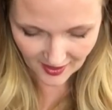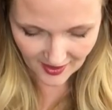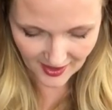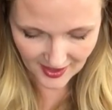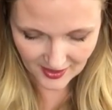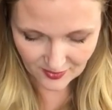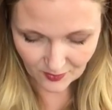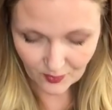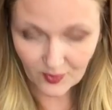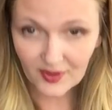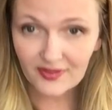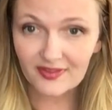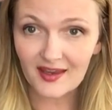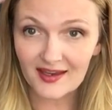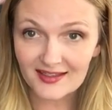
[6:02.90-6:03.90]
And
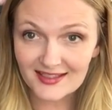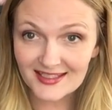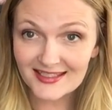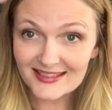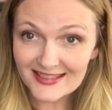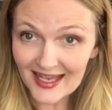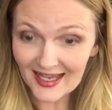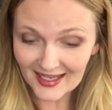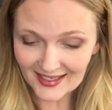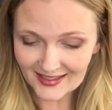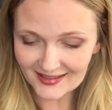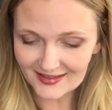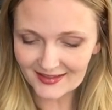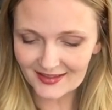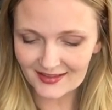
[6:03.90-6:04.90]
with that
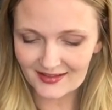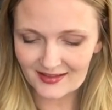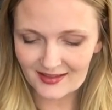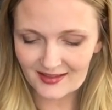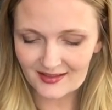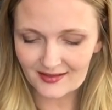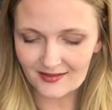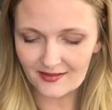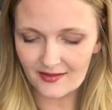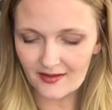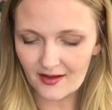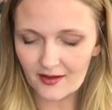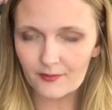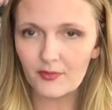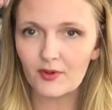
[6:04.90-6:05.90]
said, the
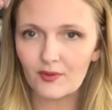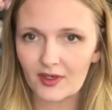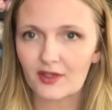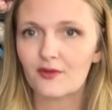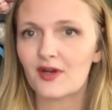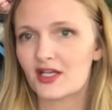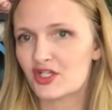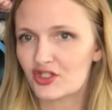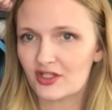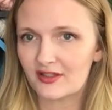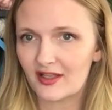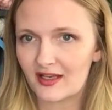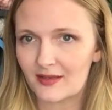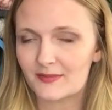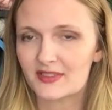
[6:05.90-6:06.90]
number one question
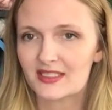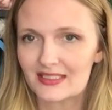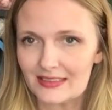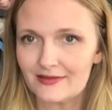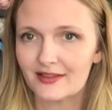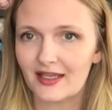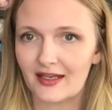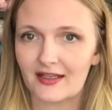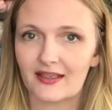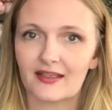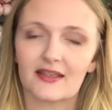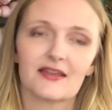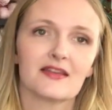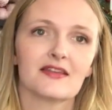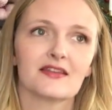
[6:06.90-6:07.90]
that I'm still getting
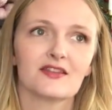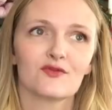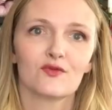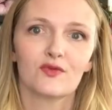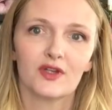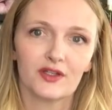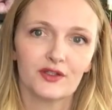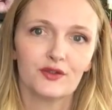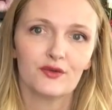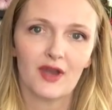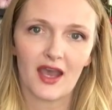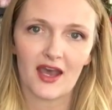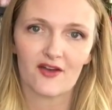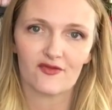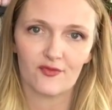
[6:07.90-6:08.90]
is, will you
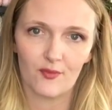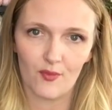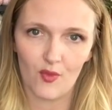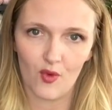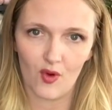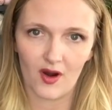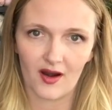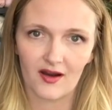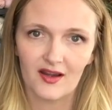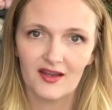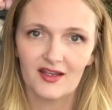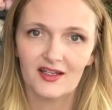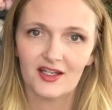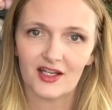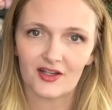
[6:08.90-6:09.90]
have more
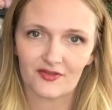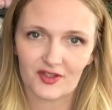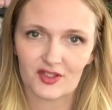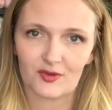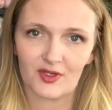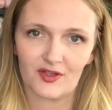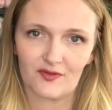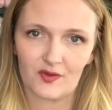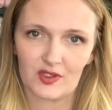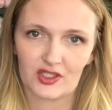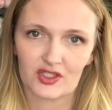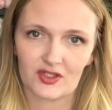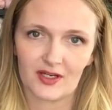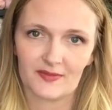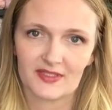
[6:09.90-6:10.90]
of the 24
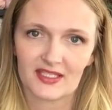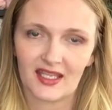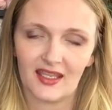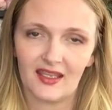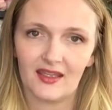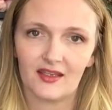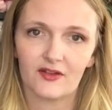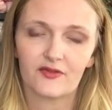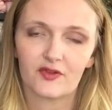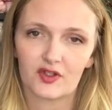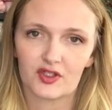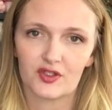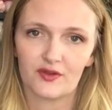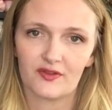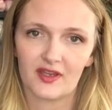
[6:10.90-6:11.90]
stripe skein for
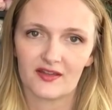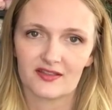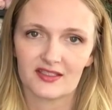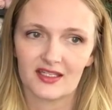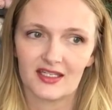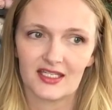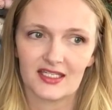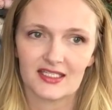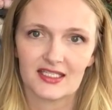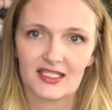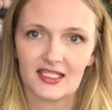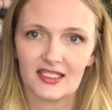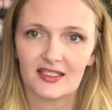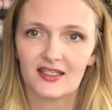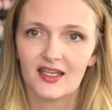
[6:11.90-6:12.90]

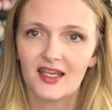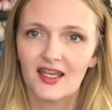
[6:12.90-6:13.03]
2018?